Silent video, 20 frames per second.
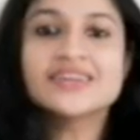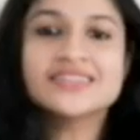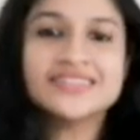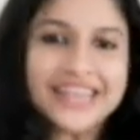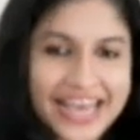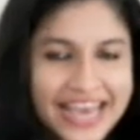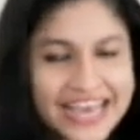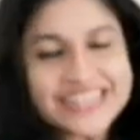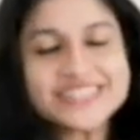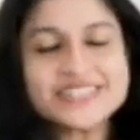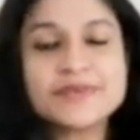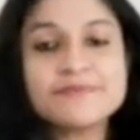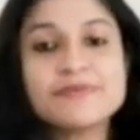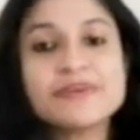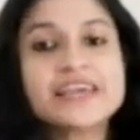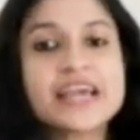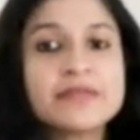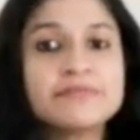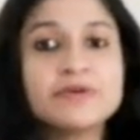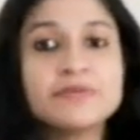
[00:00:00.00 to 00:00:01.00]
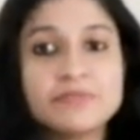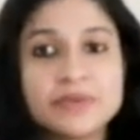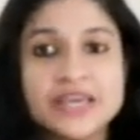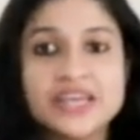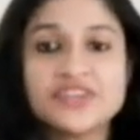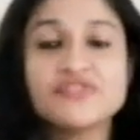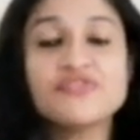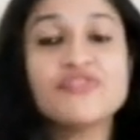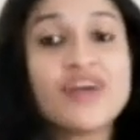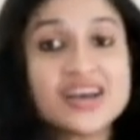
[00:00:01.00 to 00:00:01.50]
The STP can be
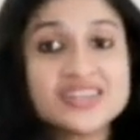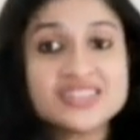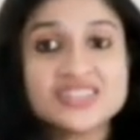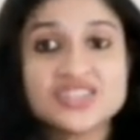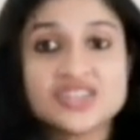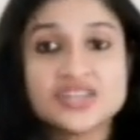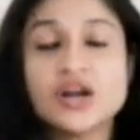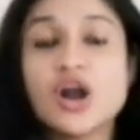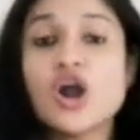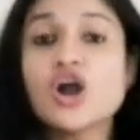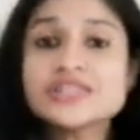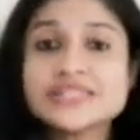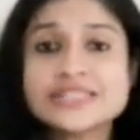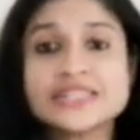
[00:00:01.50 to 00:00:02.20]
made faster or